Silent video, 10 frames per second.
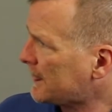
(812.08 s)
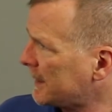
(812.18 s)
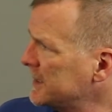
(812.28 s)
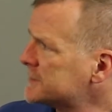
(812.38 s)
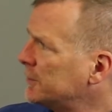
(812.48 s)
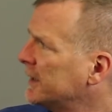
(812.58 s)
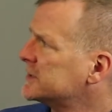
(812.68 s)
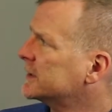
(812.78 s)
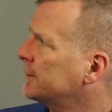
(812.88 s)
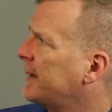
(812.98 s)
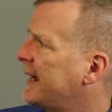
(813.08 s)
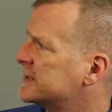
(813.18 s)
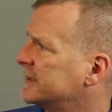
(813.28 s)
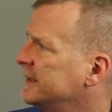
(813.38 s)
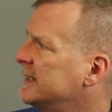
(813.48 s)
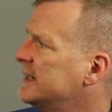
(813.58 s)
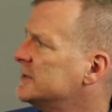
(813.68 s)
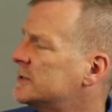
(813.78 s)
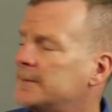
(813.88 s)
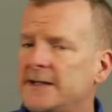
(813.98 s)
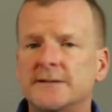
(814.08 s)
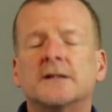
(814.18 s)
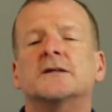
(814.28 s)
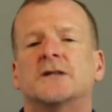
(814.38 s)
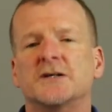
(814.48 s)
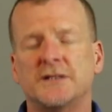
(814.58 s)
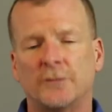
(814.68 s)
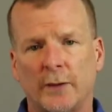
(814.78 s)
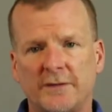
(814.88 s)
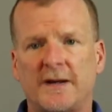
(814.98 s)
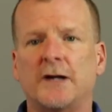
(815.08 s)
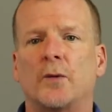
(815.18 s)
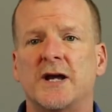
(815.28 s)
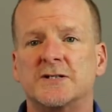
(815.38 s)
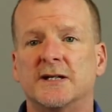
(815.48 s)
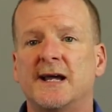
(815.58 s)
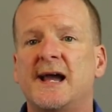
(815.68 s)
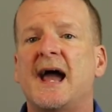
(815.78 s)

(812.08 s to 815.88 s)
his production capacity, Jimmy does a reevaluation,